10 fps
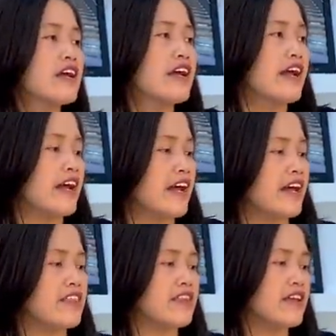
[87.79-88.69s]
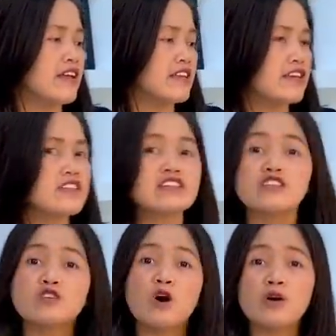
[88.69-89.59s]
And this
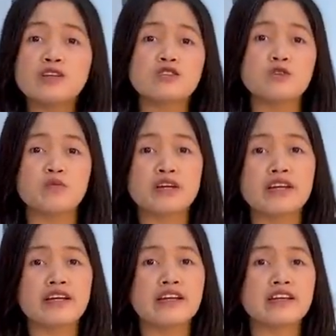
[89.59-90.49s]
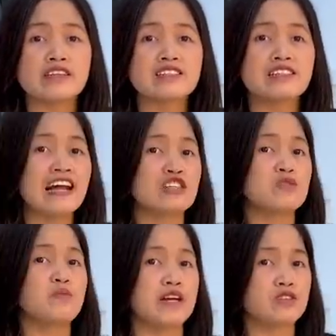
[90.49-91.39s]
is going to be slash
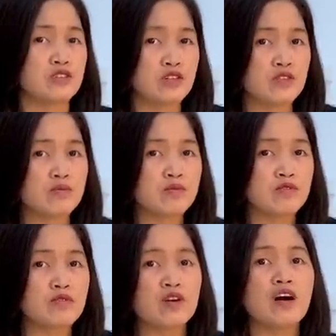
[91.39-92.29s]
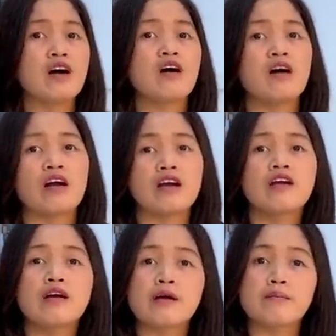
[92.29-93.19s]
bedroom for
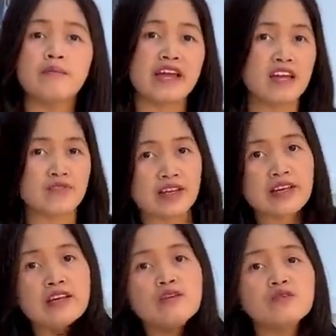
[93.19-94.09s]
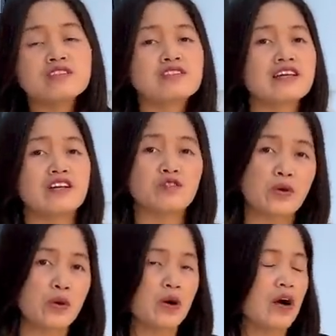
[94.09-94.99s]
our baby once they
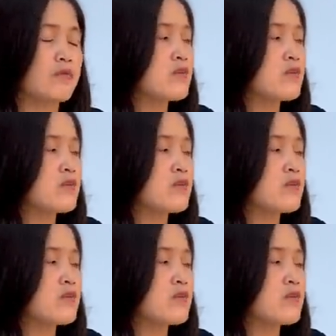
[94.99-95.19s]
grow up.